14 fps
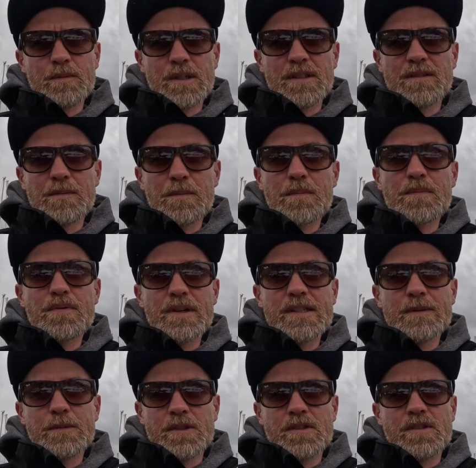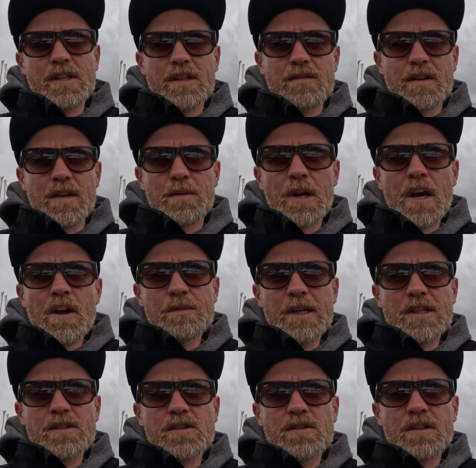Well, pretty much zero.
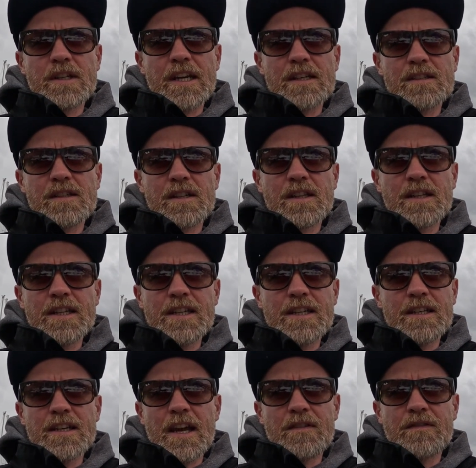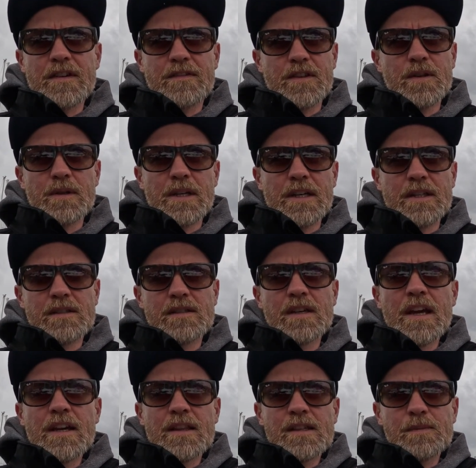Make sure it gets a clean every few years.
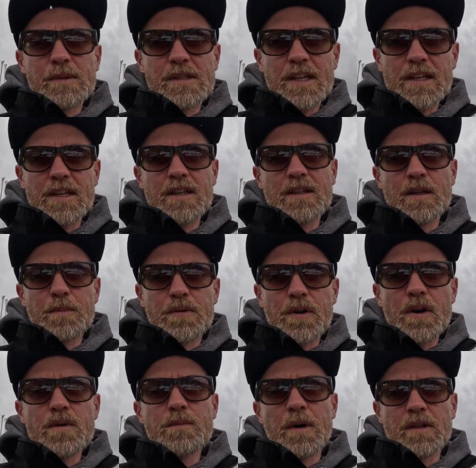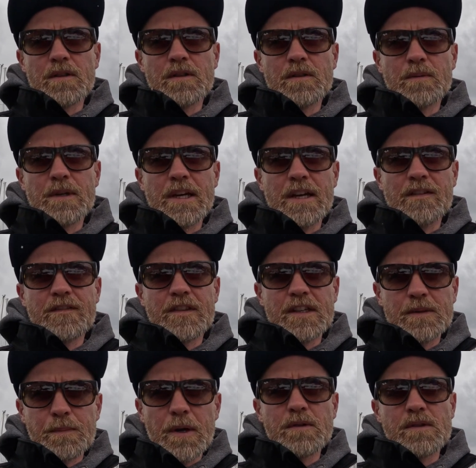This particular Pro model that we have this
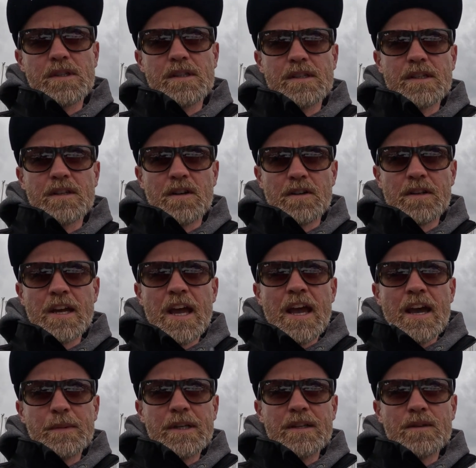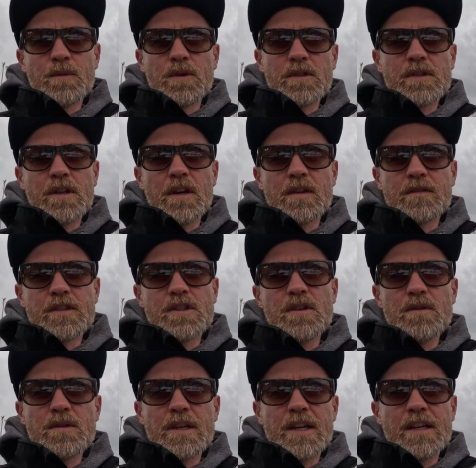boat sitting on has been in the water over 2
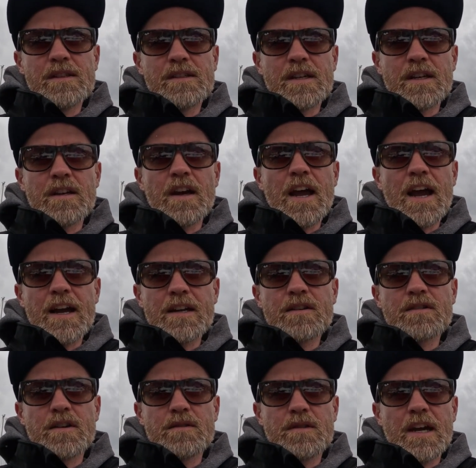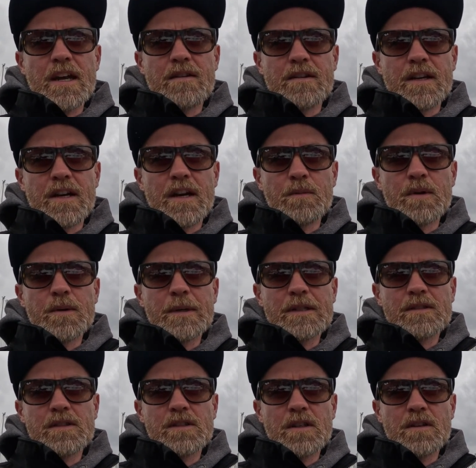years in a high growth area, and we're about
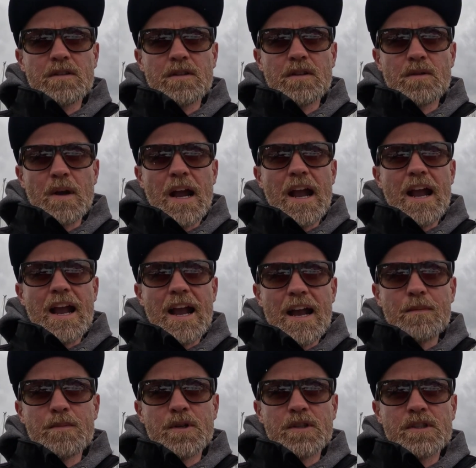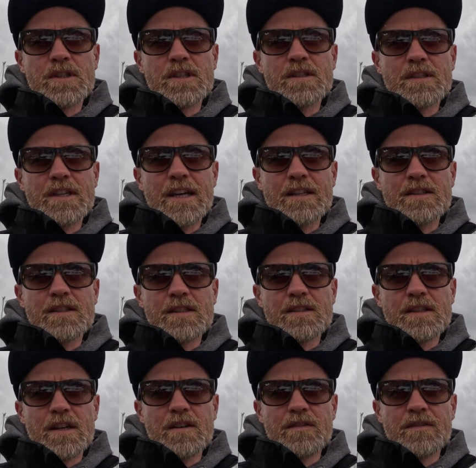to show you how much is attached
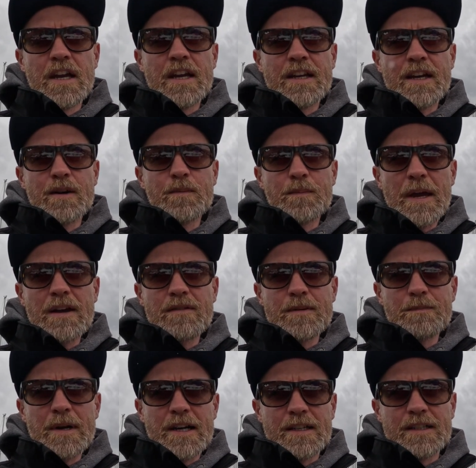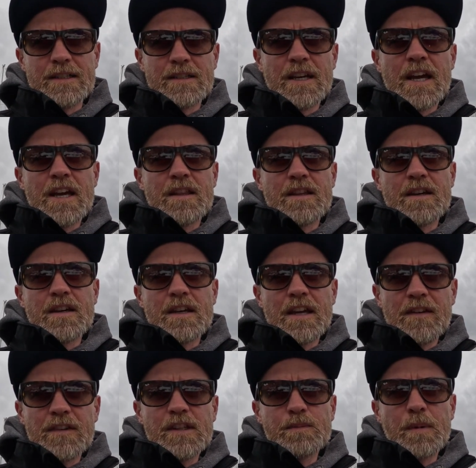itself. Now bear in mind that
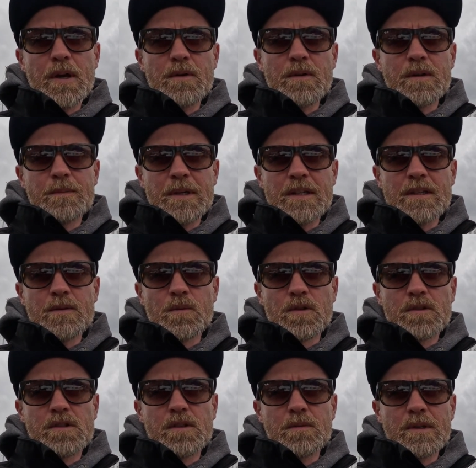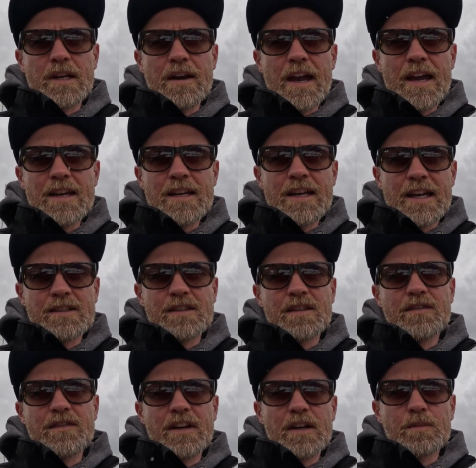if this boat had been in the water without any
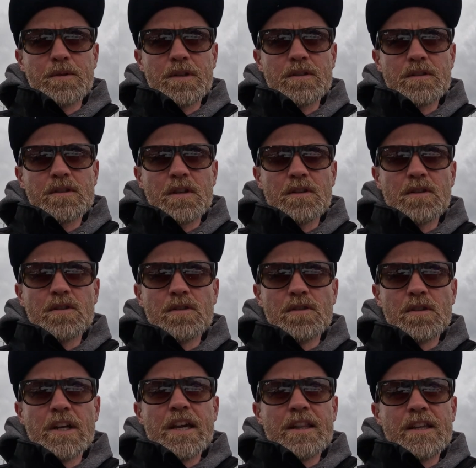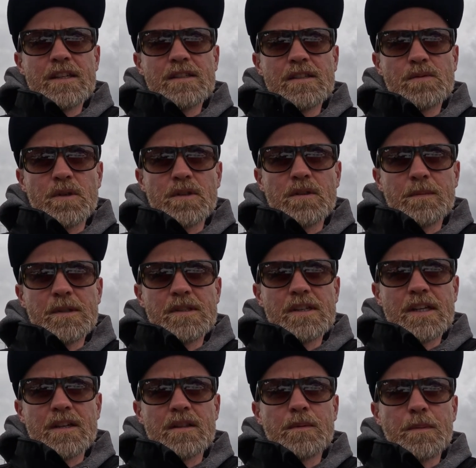anti-foul product on at all, this is what you'd be
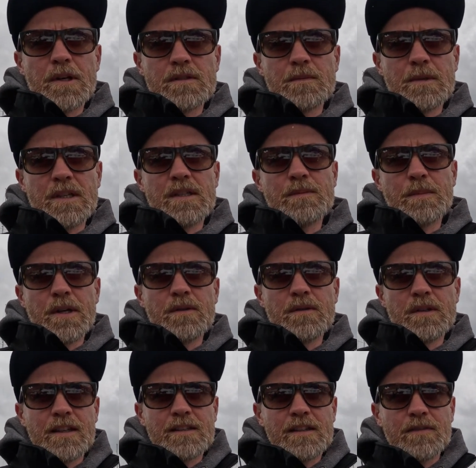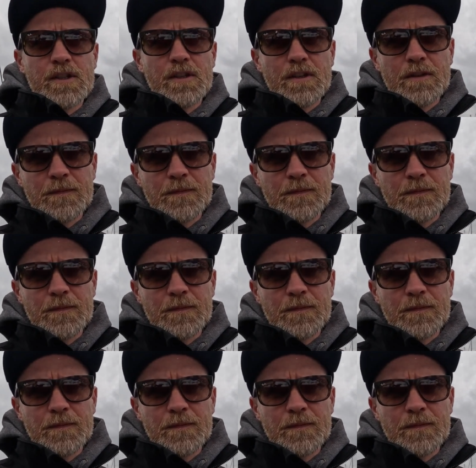seeing on the bottom of this boat. Let's have a look.